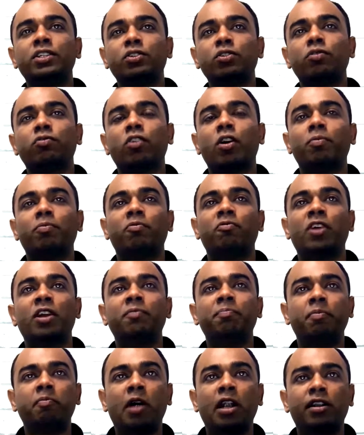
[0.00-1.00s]
to from one
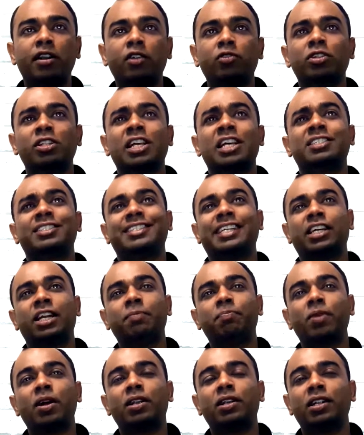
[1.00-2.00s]
partner to the second
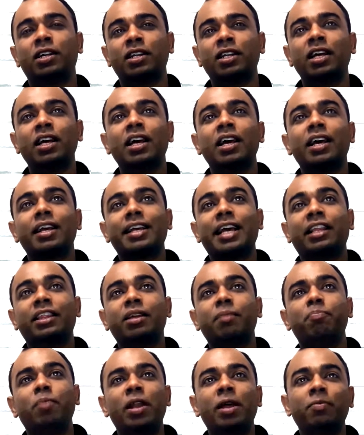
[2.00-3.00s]
partner, can the
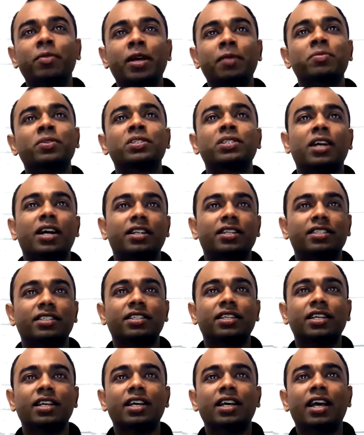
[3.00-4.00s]
blame game starts.
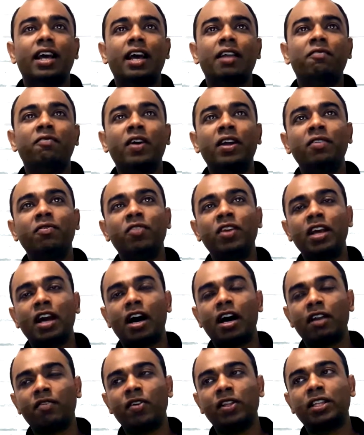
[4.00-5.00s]
And when we
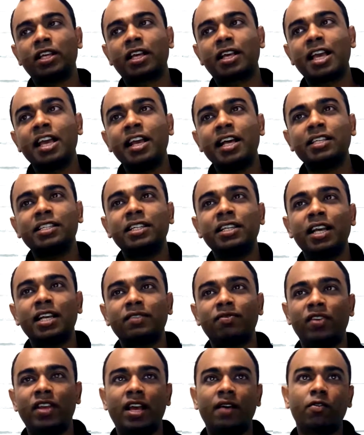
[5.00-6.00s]
are with ESDS,
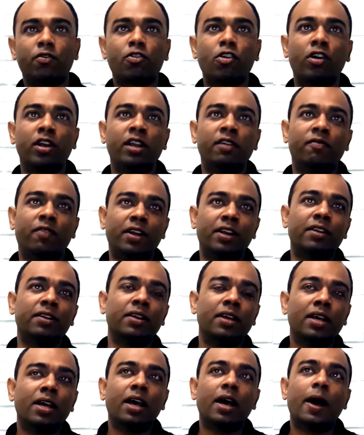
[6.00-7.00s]
we have only
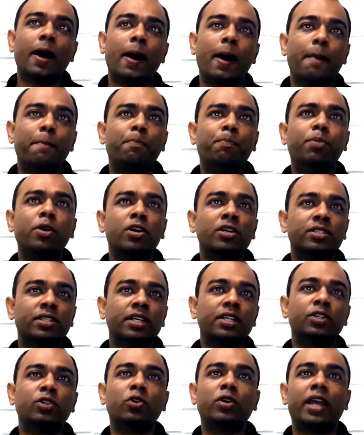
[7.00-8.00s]
one uh,
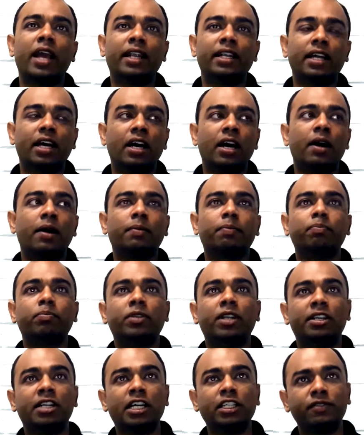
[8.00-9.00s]
person to get uh,
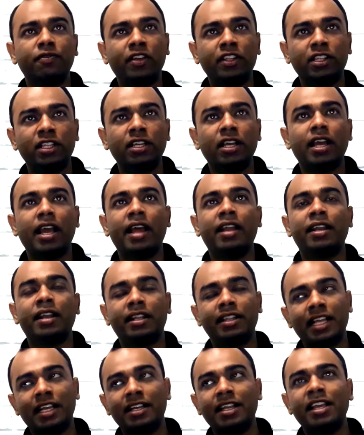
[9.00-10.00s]
touch with and
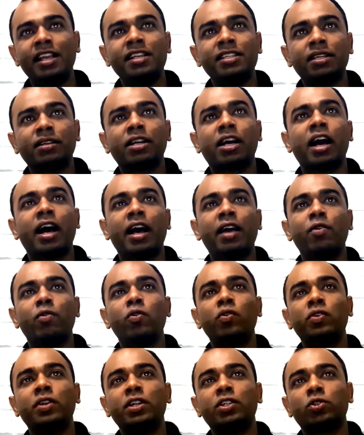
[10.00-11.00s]
then he's a guy
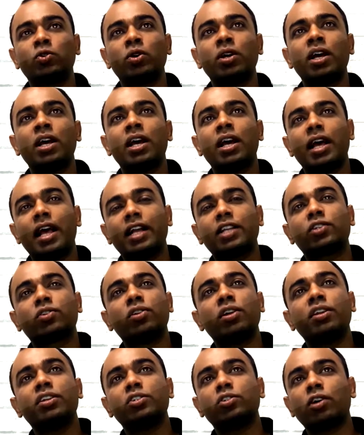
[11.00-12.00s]
who needs to
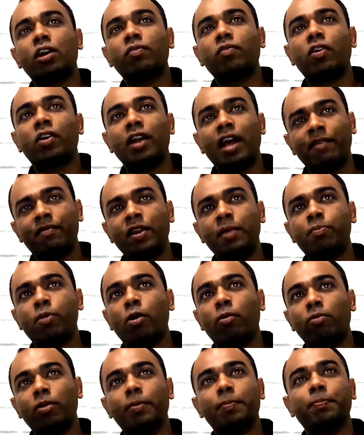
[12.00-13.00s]
actually resolve or every
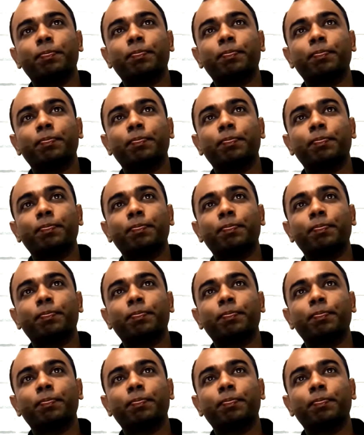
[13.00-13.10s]
problem.